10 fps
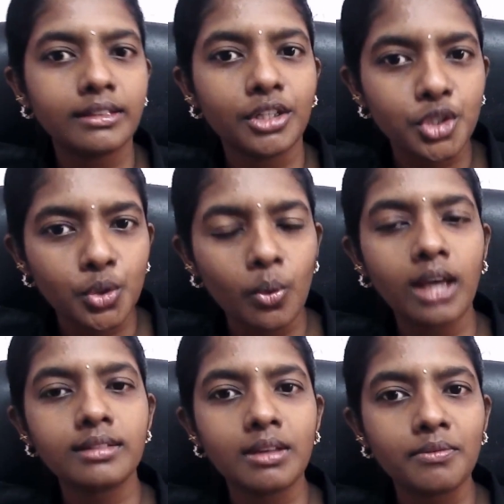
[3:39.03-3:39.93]
that you are
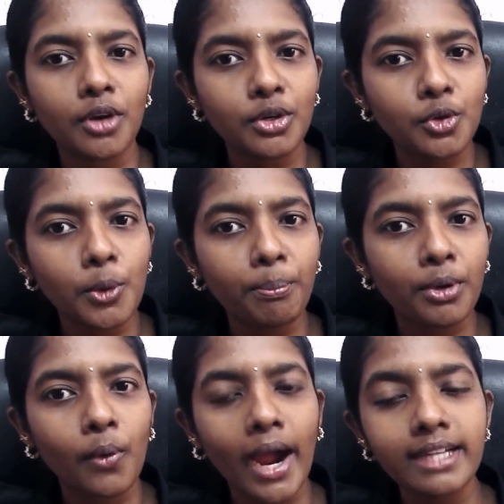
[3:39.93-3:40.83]
someone who
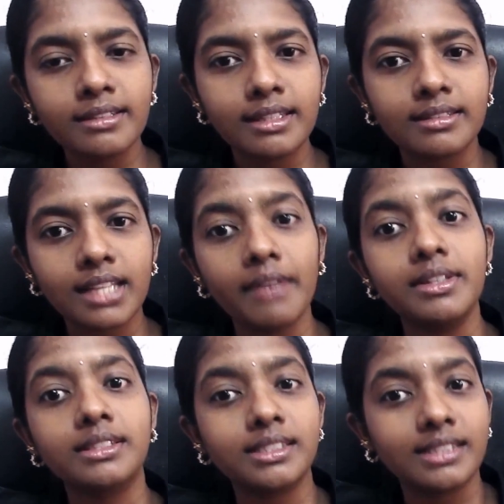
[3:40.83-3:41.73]
provides the
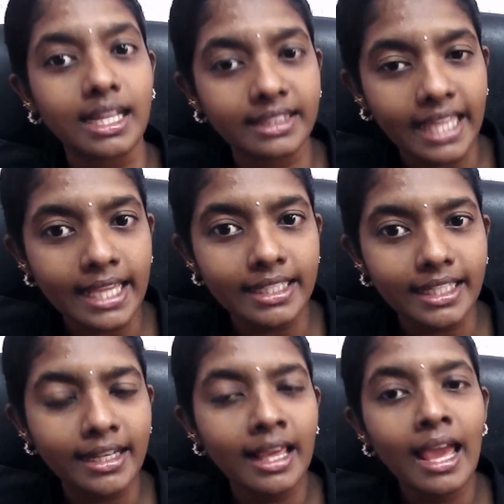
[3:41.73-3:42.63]
services that they need